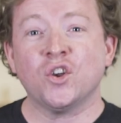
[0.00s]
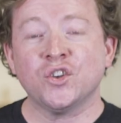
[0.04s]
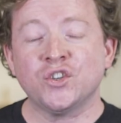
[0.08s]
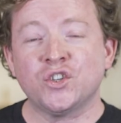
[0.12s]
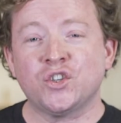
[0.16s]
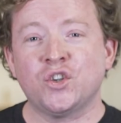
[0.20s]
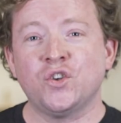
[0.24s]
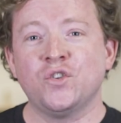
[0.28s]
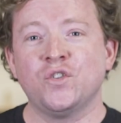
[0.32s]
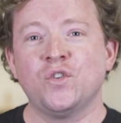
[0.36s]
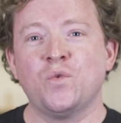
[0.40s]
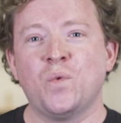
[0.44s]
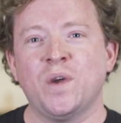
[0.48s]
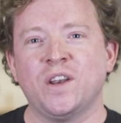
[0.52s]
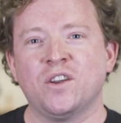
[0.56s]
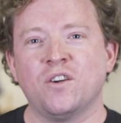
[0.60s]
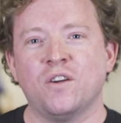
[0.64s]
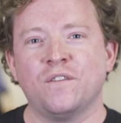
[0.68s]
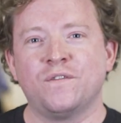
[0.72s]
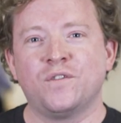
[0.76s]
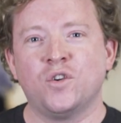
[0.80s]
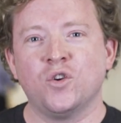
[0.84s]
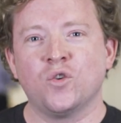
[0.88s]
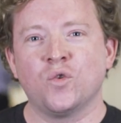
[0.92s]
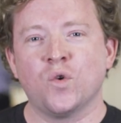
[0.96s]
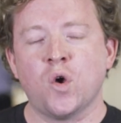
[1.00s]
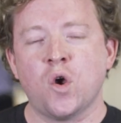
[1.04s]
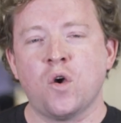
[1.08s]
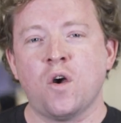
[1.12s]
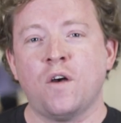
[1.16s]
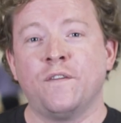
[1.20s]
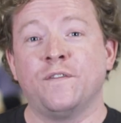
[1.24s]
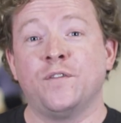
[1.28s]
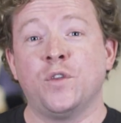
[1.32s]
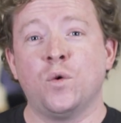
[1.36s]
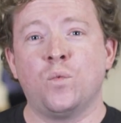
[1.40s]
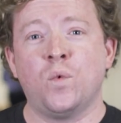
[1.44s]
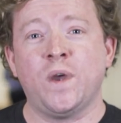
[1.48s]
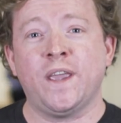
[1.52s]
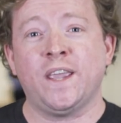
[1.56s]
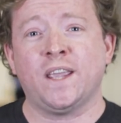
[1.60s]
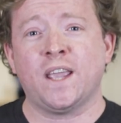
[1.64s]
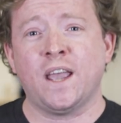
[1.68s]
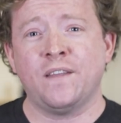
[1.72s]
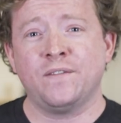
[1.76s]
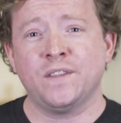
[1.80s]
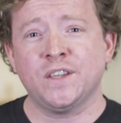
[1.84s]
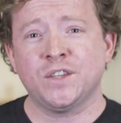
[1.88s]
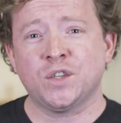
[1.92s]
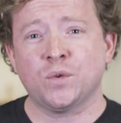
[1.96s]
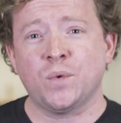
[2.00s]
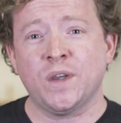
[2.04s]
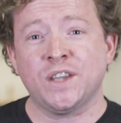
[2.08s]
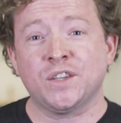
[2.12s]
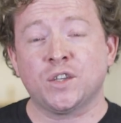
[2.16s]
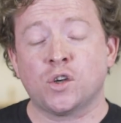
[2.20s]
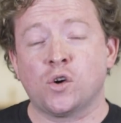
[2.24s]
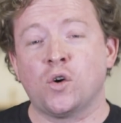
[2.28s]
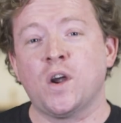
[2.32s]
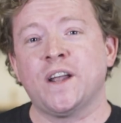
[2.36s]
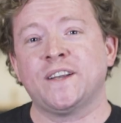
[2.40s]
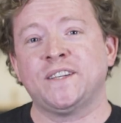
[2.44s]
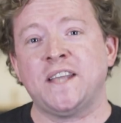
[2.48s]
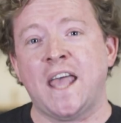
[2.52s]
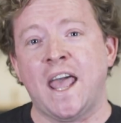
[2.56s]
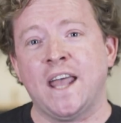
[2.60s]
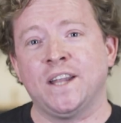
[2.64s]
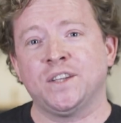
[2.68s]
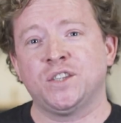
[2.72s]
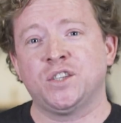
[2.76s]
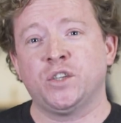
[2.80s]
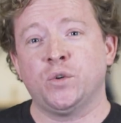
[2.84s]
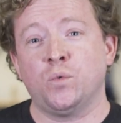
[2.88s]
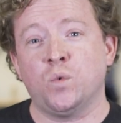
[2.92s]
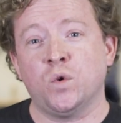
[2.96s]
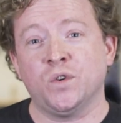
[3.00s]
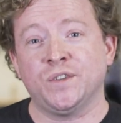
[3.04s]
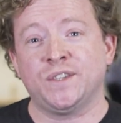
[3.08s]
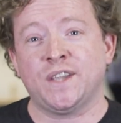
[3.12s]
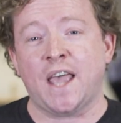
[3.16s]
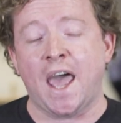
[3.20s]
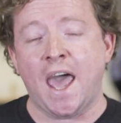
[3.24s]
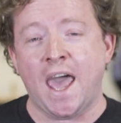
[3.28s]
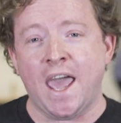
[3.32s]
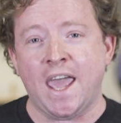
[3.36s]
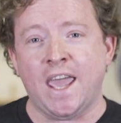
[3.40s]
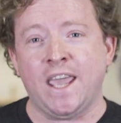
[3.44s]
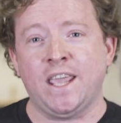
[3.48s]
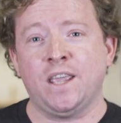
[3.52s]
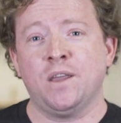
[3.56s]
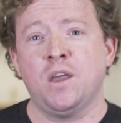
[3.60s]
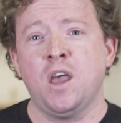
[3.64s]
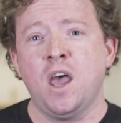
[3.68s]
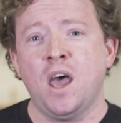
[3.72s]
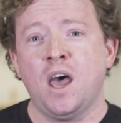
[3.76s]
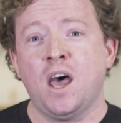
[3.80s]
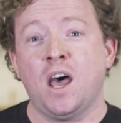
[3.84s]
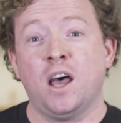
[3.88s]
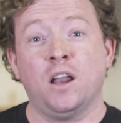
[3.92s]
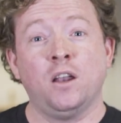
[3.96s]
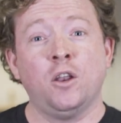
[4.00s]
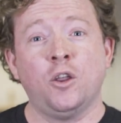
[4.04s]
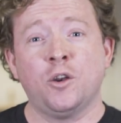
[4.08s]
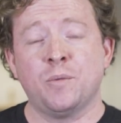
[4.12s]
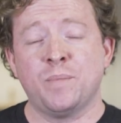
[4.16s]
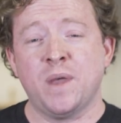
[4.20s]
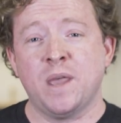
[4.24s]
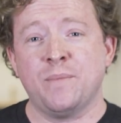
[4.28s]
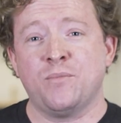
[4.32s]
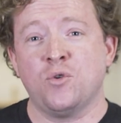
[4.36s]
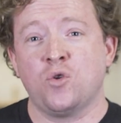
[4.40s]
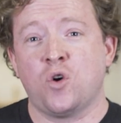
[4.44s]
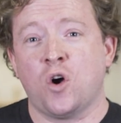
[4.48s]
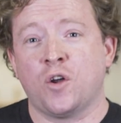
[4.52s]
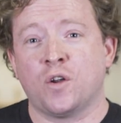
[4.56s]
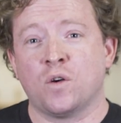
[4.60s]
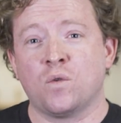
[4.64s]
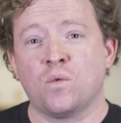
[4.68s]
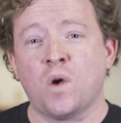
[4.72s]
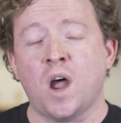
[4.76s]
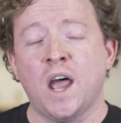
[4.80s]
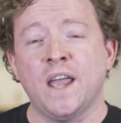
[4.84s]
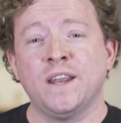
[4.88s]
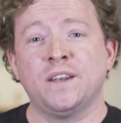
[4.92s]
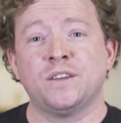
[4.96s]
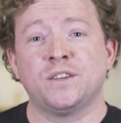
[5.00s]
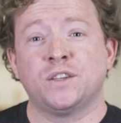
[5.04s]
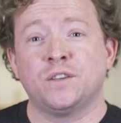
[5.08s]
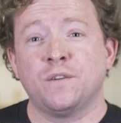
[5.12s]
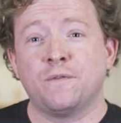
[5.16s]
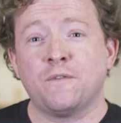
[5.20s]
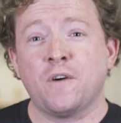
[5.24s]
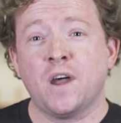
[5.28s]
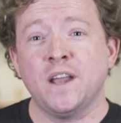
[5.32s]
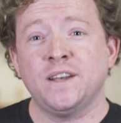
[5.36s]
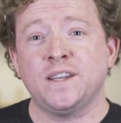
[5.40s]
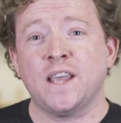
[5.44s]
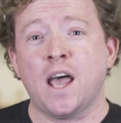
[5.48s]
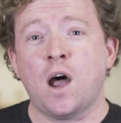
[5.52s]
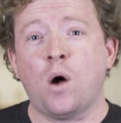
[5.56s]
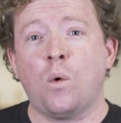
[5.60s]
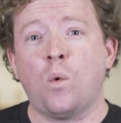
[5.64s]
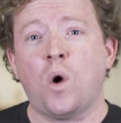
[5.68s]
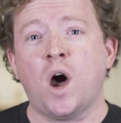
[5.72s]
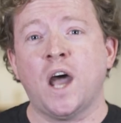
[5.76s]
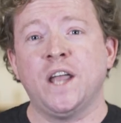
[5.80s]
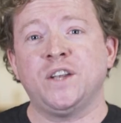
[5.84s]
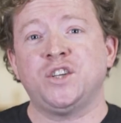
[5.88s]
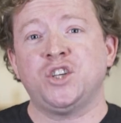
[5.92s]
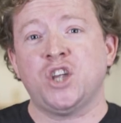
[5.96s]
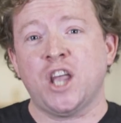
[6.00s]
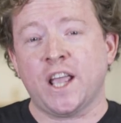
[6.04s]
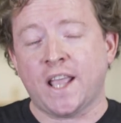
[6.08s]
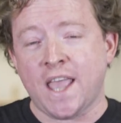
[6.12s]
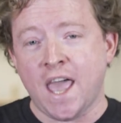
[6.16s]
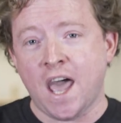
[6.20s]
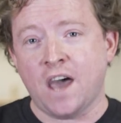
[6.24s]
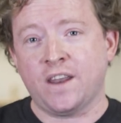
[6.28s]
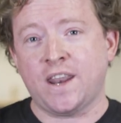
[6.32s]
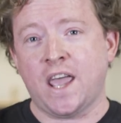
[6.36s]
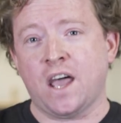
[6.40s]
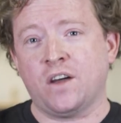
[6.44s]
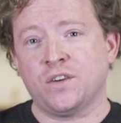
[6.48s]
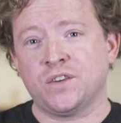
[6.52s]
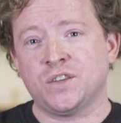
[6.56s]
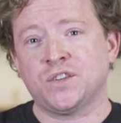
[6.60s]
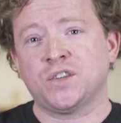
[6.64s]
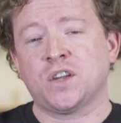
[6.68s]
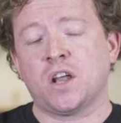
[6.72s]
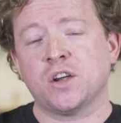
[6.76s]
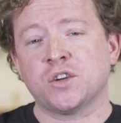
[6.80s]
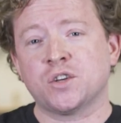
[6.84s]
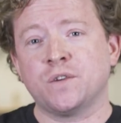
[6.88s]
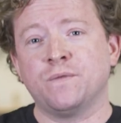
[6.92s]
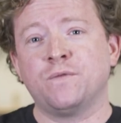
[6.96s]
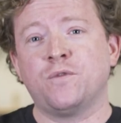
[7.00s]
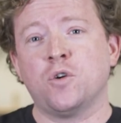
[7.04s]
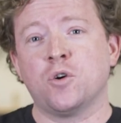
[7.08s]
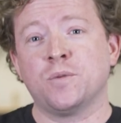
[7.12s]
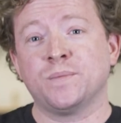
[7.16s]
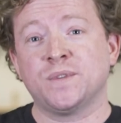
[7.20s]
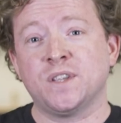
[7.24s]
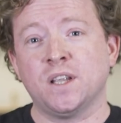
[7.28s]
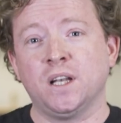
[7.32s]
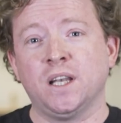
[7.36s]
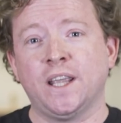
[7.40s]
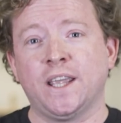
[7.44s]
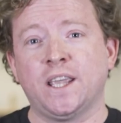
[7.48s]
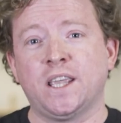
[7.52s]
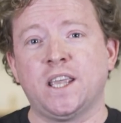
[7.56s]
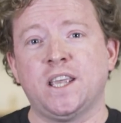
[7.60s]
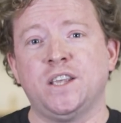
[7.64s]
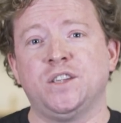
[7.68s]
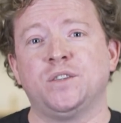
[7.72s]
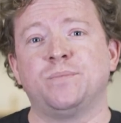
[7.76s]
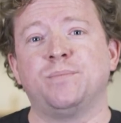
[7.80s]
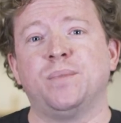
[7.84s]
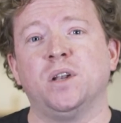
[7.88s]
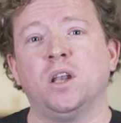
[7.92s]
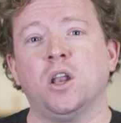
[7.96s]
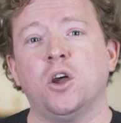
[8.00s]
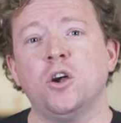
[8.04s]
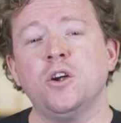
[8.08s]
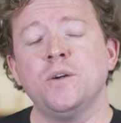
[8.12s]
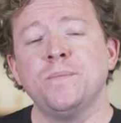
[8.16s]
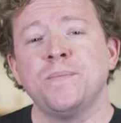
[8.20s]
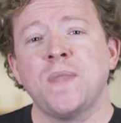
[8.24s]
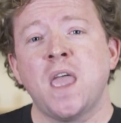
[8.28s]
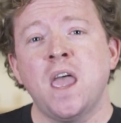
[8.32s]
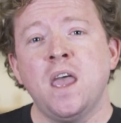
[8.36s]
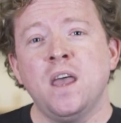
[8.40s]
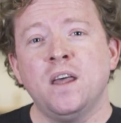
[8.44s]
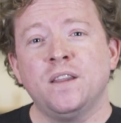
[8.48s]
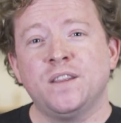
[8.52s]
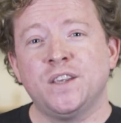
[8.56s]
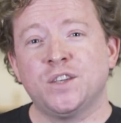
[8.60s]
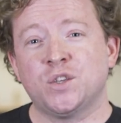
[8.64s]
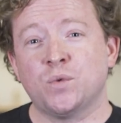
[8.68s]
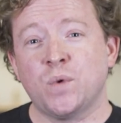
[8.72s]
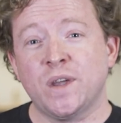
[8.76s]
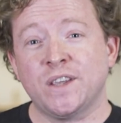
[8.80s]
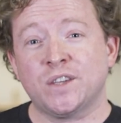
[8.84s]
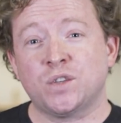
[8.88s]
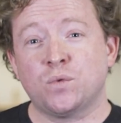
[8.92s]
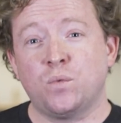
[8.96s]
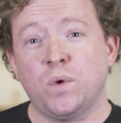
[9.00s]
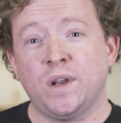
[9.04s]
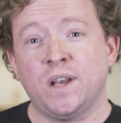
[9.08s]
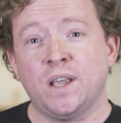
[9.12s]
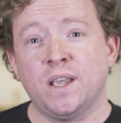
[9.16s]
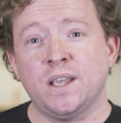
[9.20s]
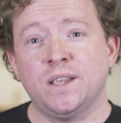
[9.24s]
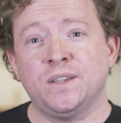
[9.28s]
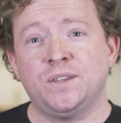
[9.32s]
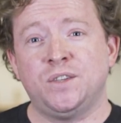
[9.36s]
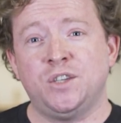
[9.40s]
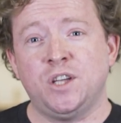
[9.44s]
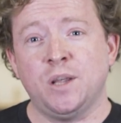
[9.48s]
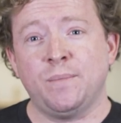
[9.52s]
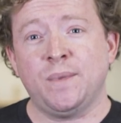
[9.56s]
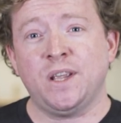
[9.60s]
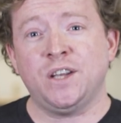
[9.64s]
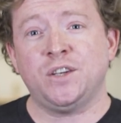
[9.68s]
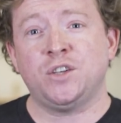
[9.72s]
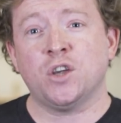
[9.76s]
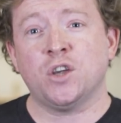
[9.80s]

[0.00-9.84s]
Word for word: on to the winner of Guru of the Week. And this week's correct answer was A. A lot of people got it right. To find out why, check out our discussion forums. The link is below. This week's winner is Jimmy